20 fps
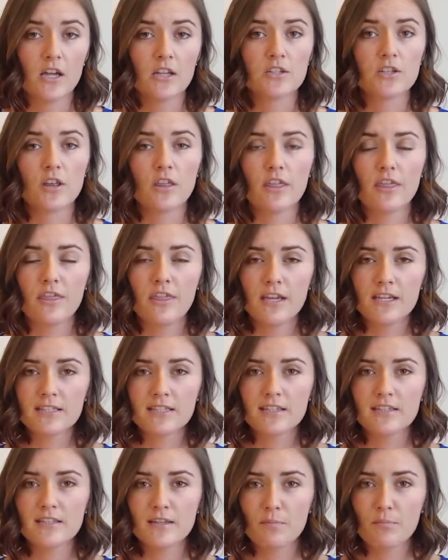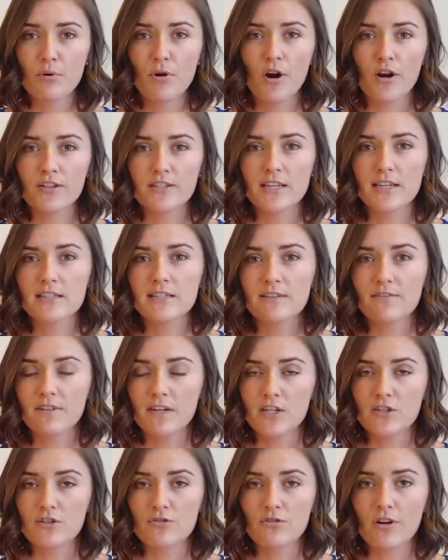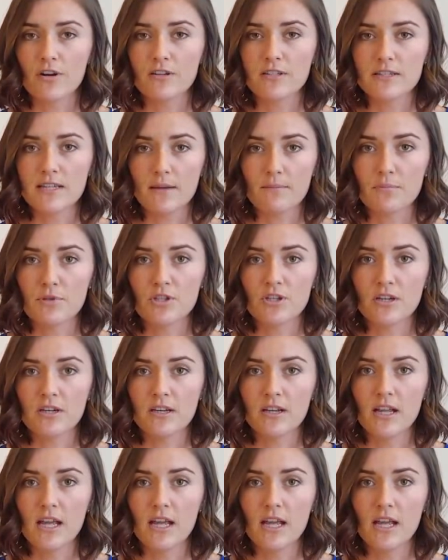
So this is the process of interoception.